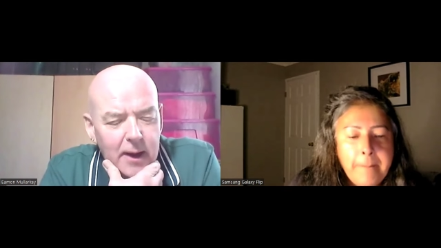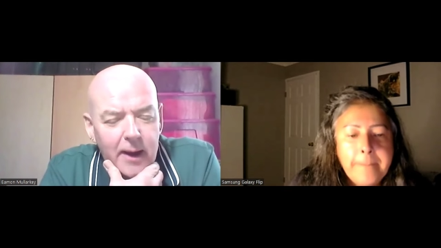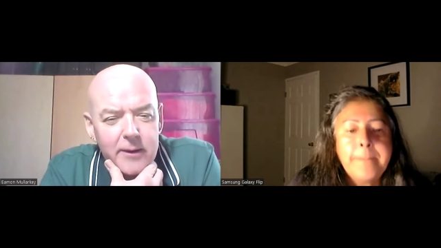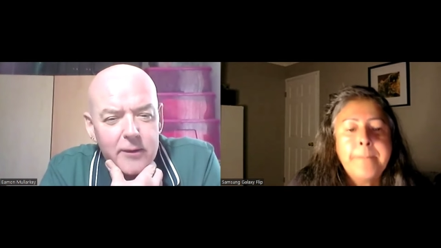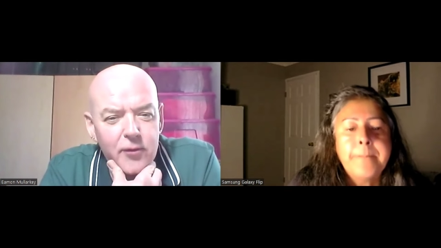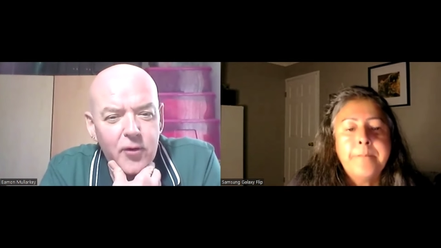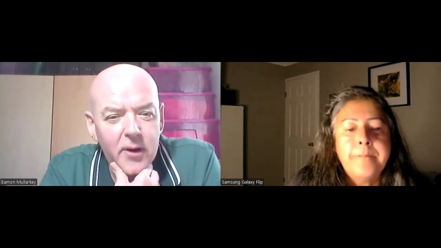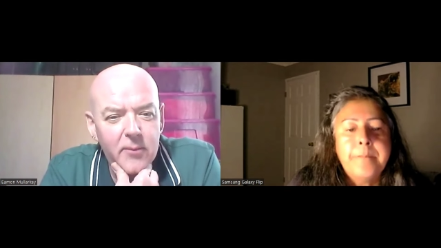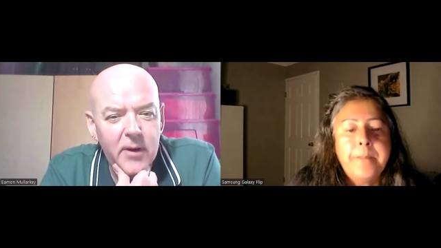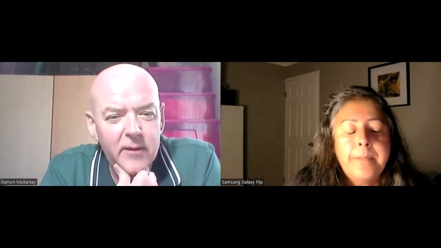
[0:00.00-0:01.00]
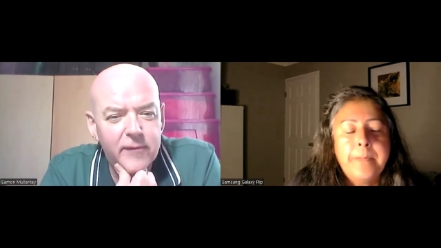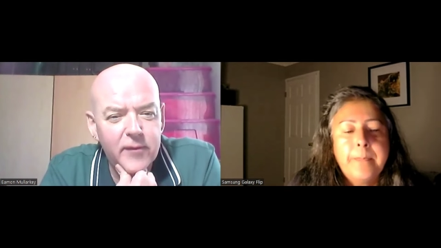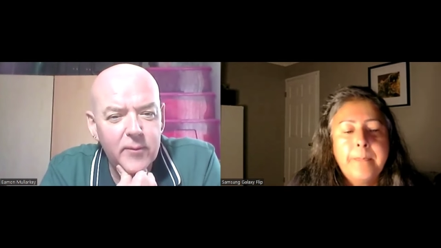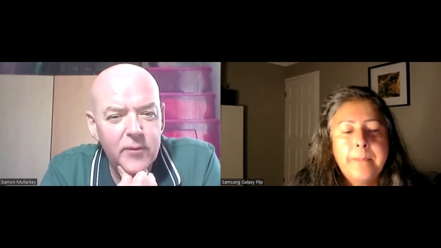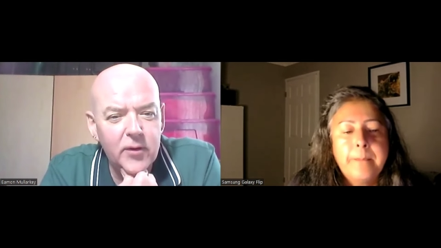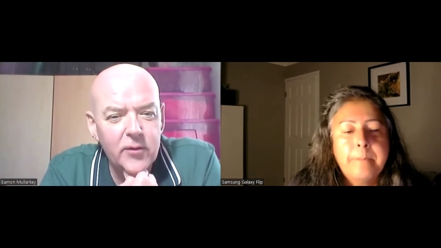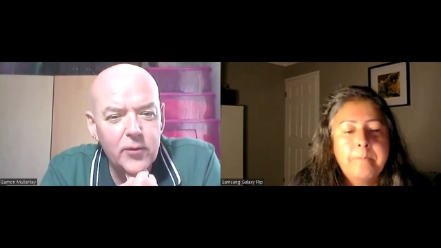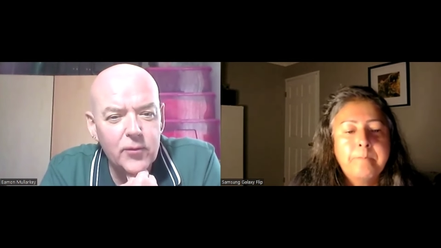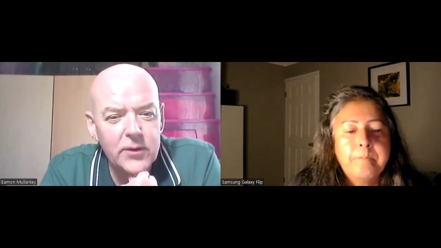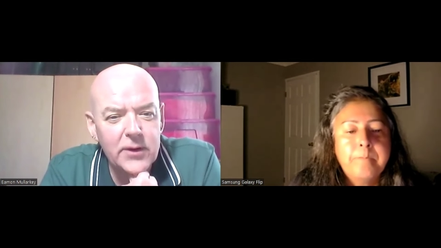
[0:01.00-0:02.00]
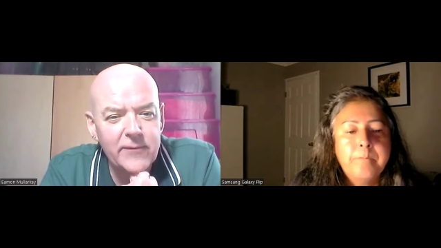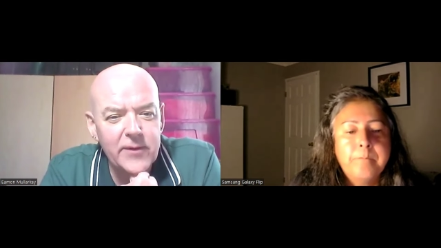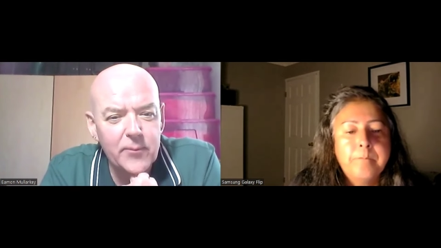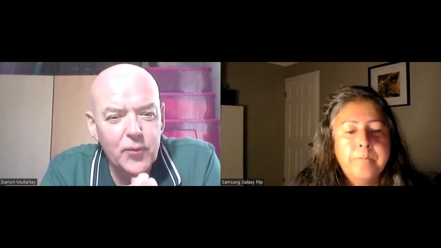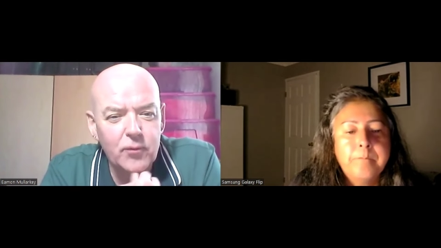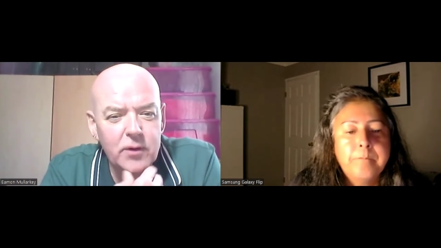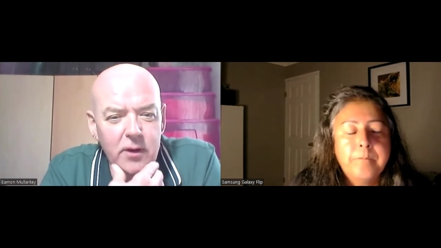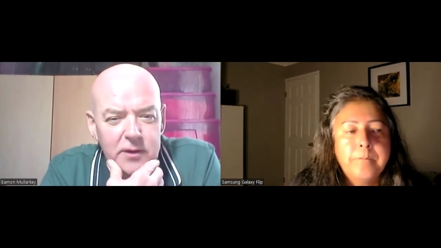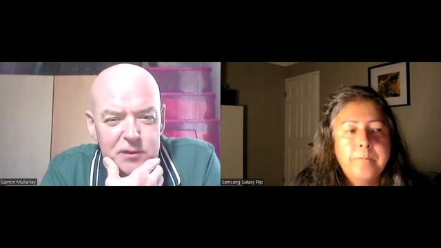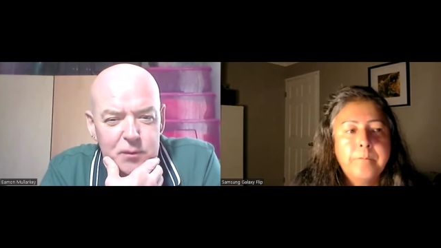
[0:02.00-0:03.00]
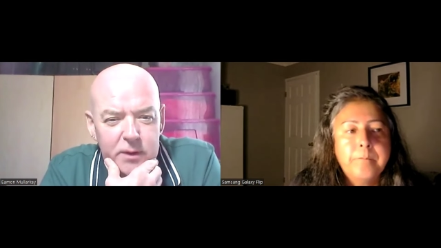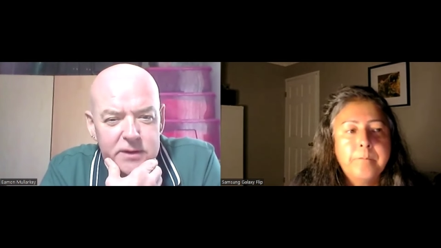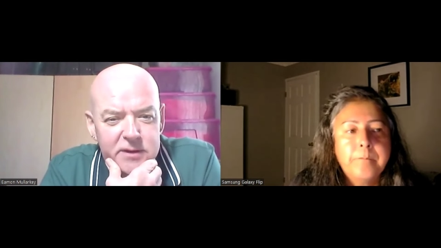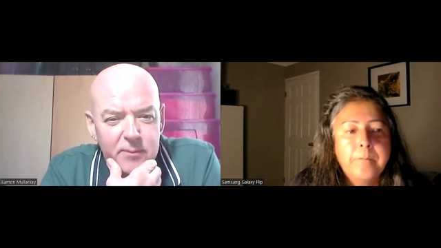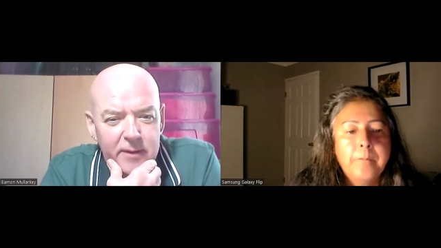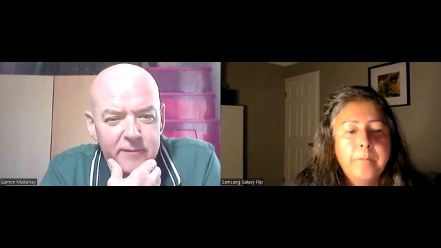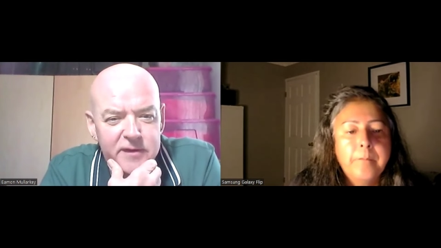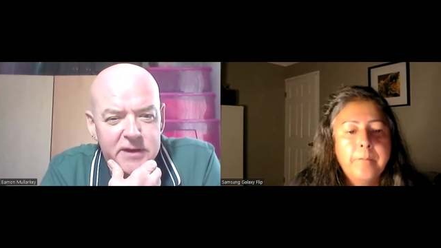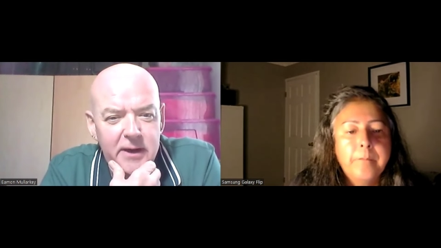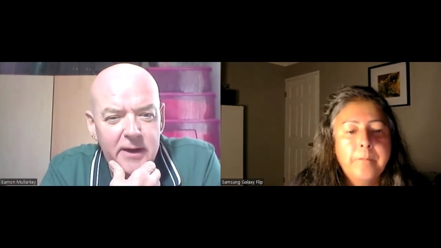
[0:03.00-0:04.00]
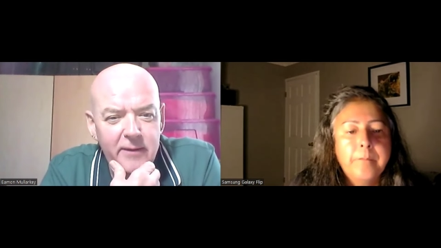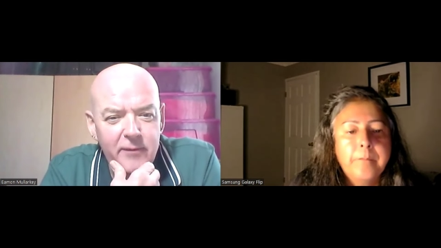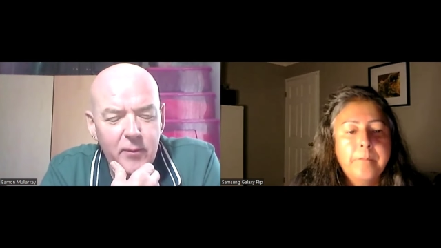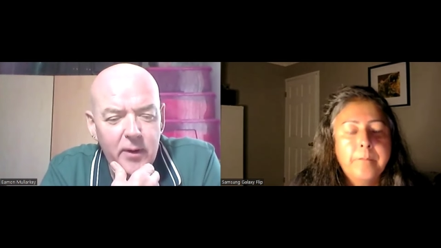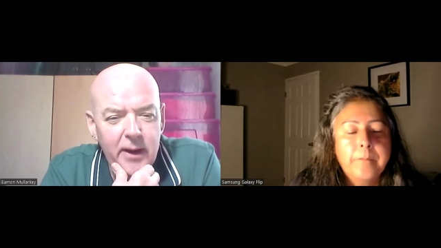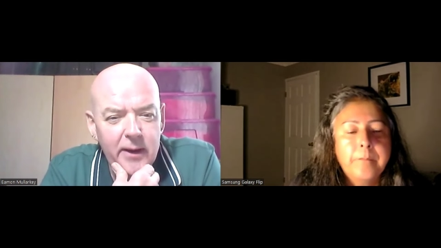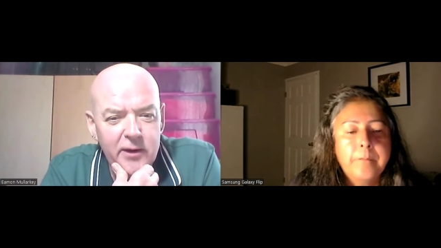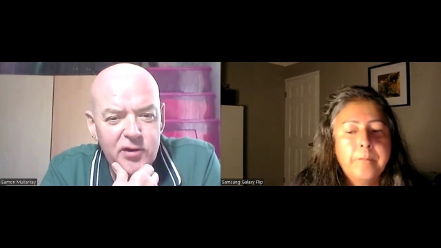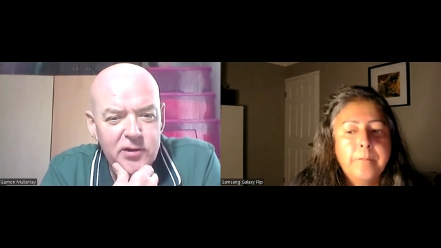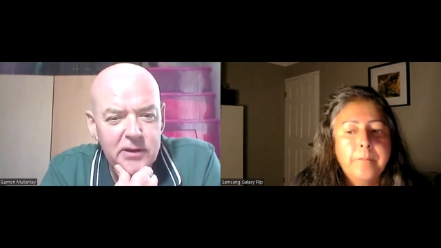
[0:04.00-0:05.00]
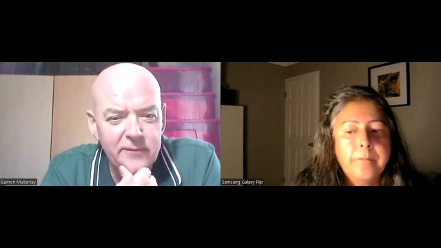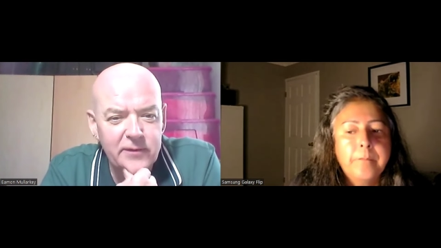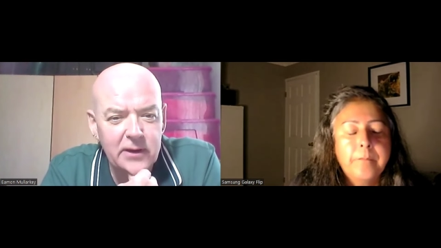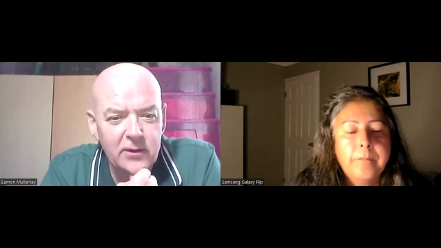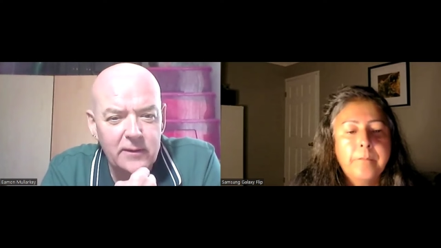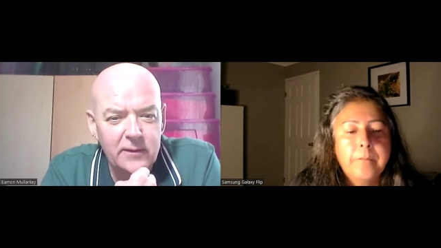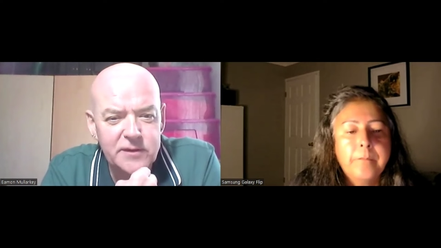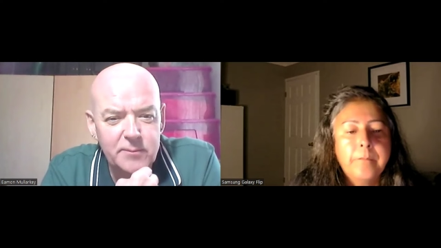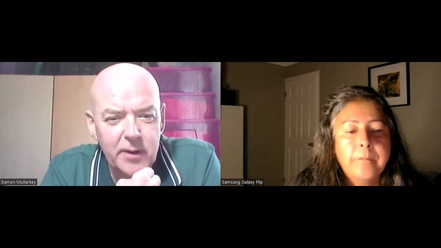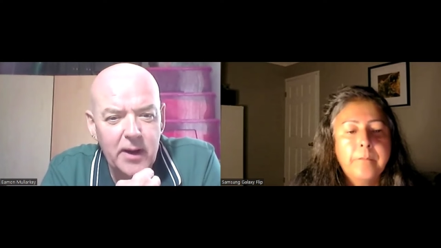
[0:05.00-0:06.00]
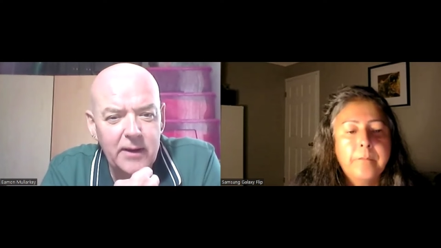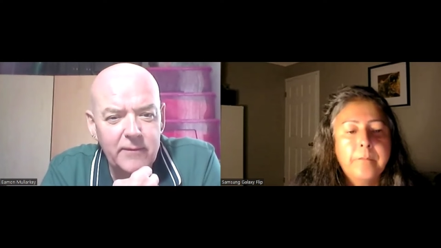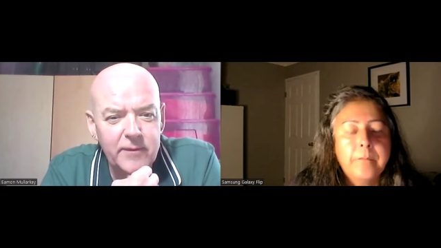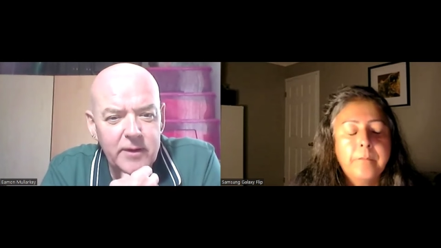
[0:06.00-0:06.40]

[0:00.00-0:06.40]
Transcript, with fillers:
Speaker 1: eight or nine men from New York giving a broadcast once a month, telling everyone how they should live their lives and behave.